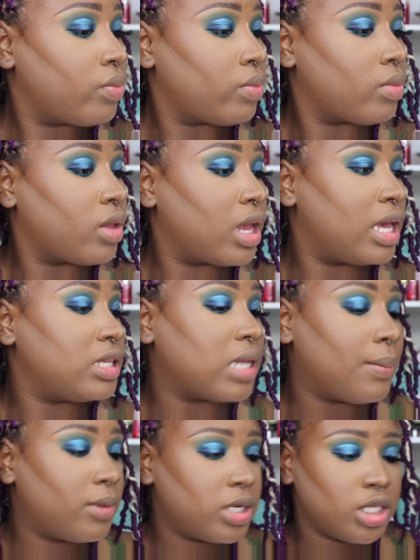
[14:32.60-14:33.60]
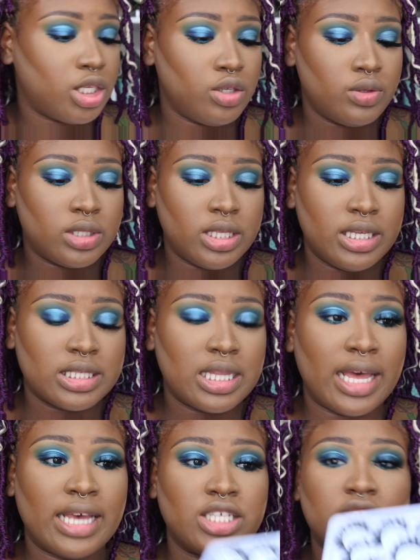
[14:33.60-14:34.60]
Okay, so I'm gonna use these
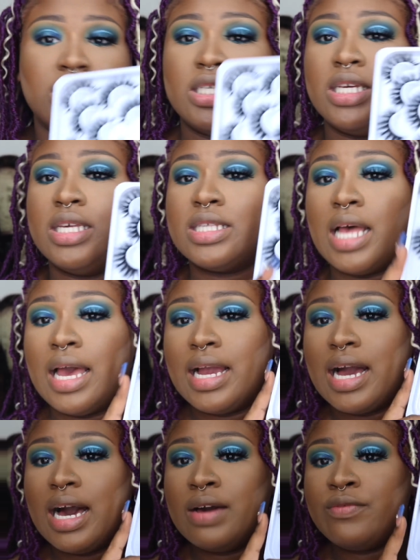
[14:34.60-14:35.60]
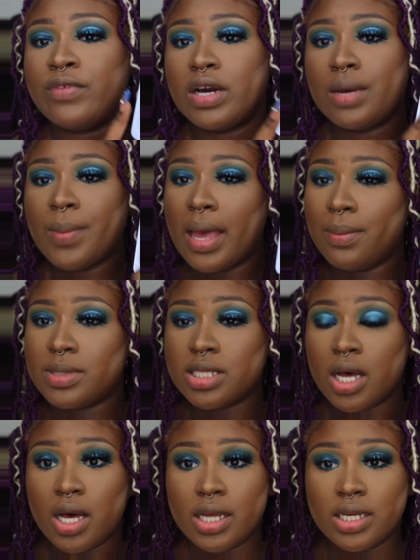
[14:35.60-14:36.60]
lashes I got from
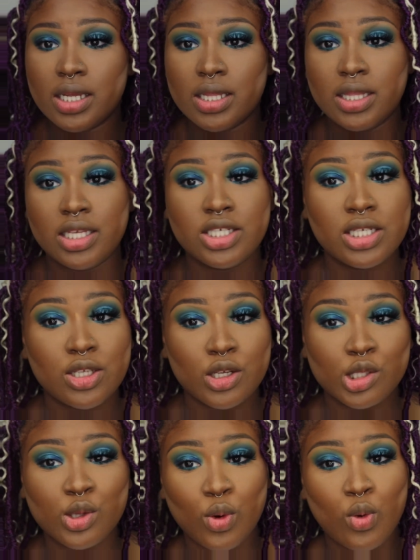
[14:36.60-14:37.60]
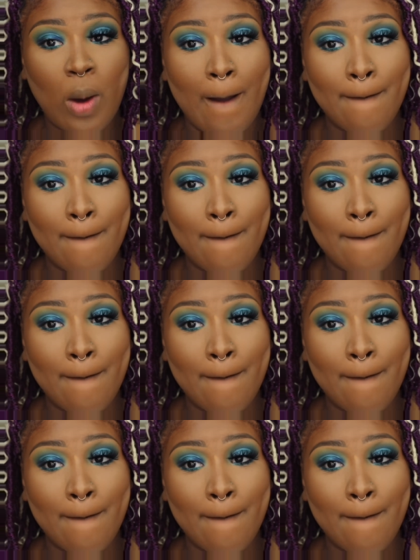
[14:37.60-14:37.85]
Amazon. These shits are so